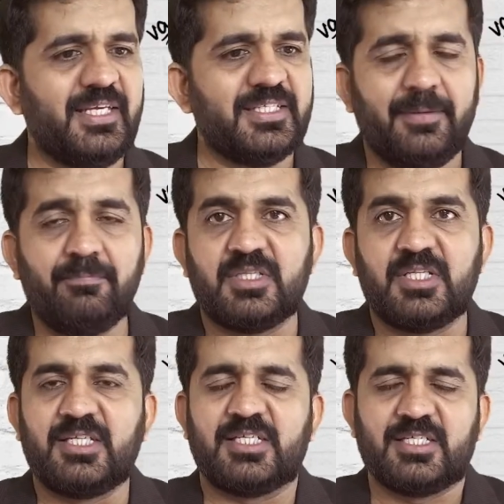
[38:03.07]
same.
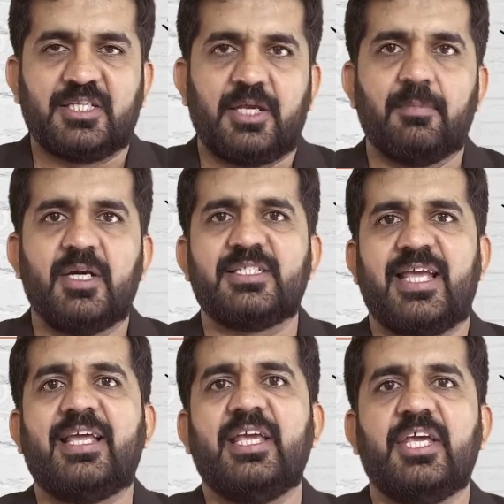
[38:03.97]
This is nothing but
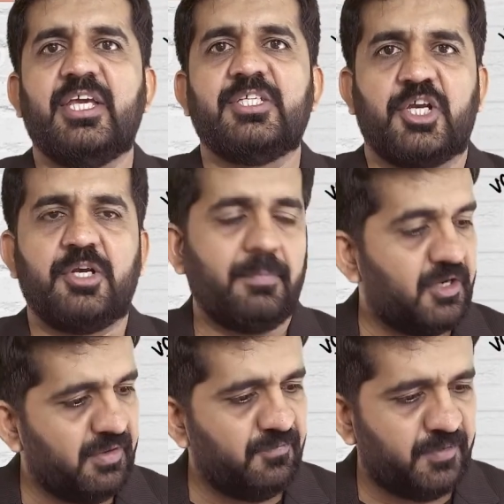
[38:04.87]
segregation
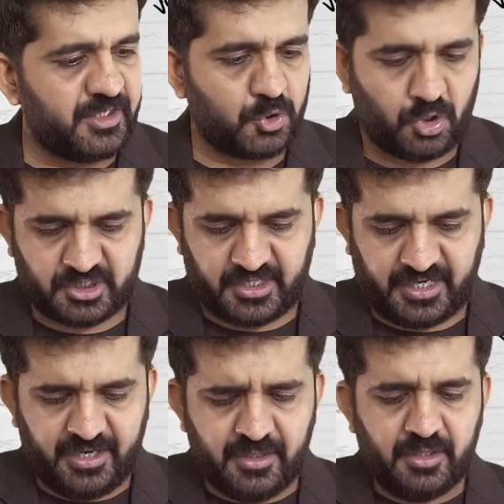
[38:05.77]
between fixed cost
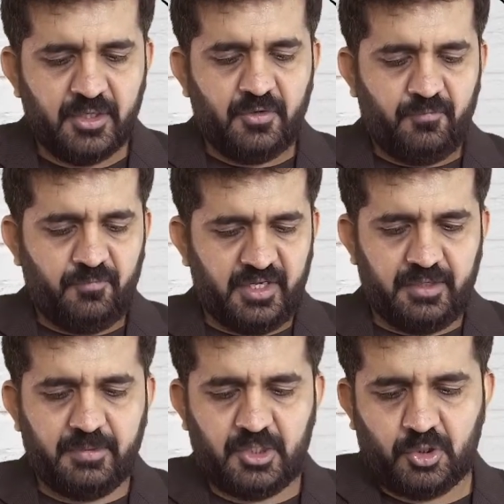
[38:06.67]
and
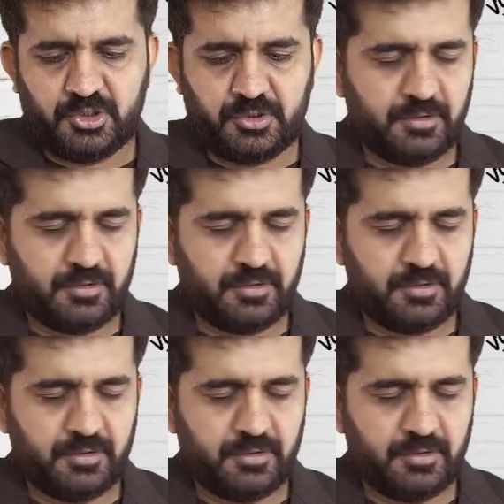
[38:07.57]
variable cost.